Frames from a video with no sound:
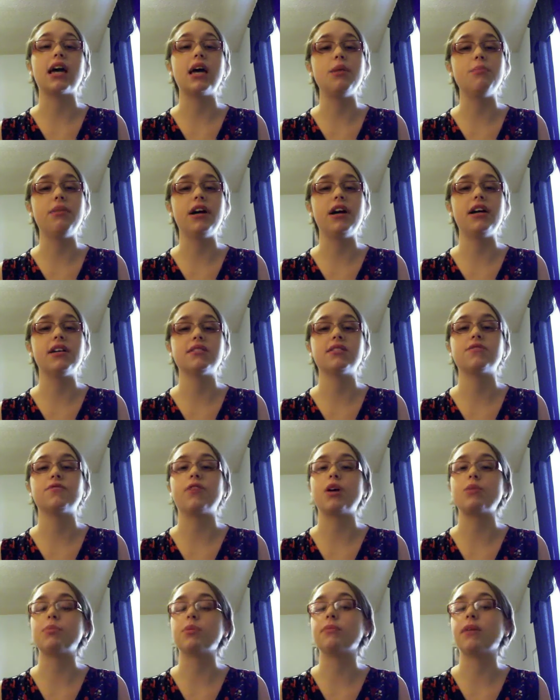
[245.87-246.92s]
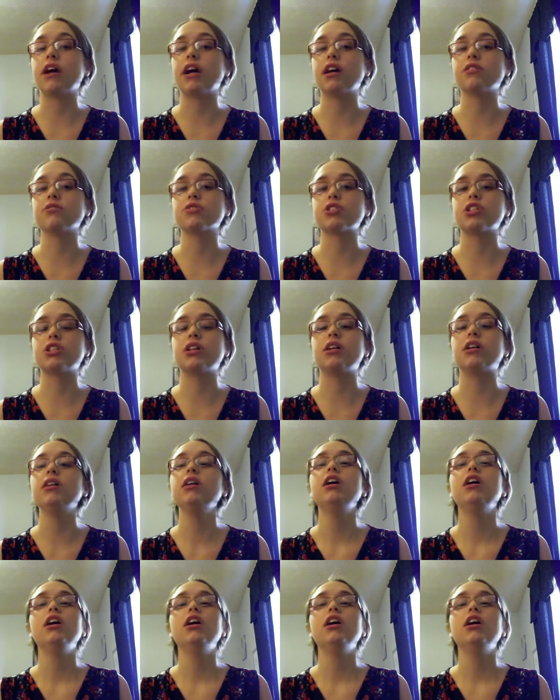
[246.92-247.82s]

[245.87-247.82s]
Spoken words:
MS, fibromyalgia,